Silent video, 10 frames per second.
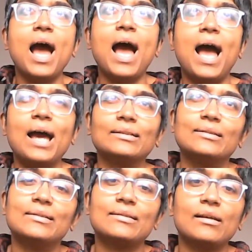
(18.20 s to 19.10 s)

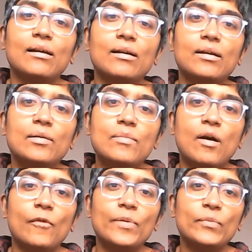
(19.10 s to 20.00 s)
and
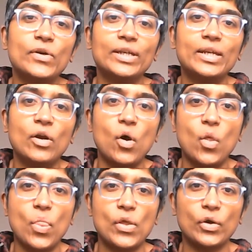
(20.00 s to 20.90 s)
I've been working
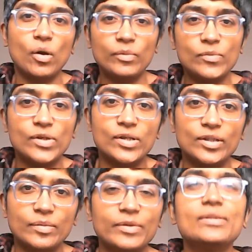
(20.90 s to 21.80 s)
on the Commonword
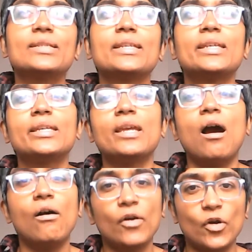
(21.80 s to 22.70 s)
Community
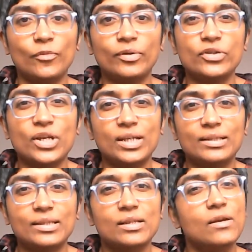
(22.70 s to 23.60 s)
Archive
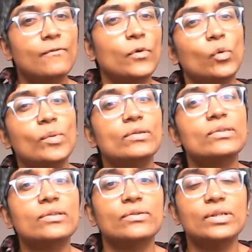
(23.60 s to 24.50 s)
Project for almost
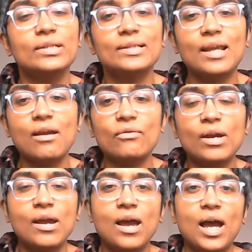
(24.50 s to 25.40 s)
2 years now,
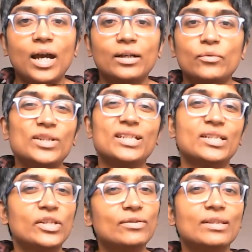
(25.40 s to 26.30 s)
and I wanted to
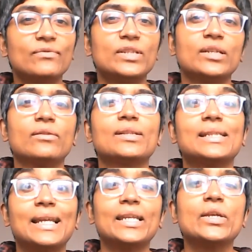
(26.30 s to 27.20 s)
use this video to
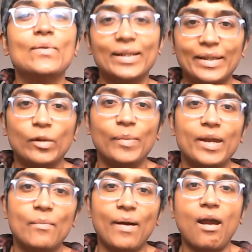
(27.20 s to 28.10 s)
tell you a little bit
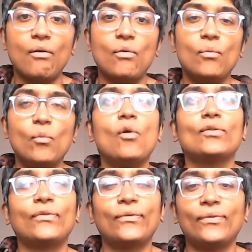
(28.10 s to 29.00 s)
about
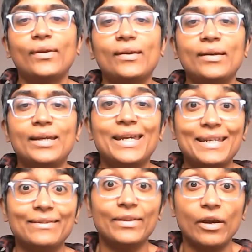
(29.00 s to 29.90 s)
what's
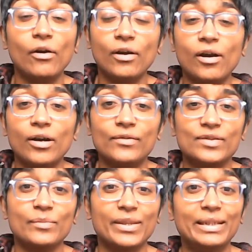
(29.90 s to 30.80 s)
in the archive,
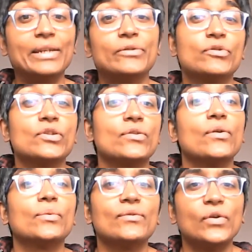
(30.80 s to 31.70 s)
some of the literature that
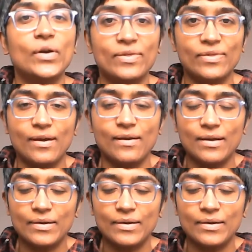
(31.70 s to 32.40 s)
we've got in there.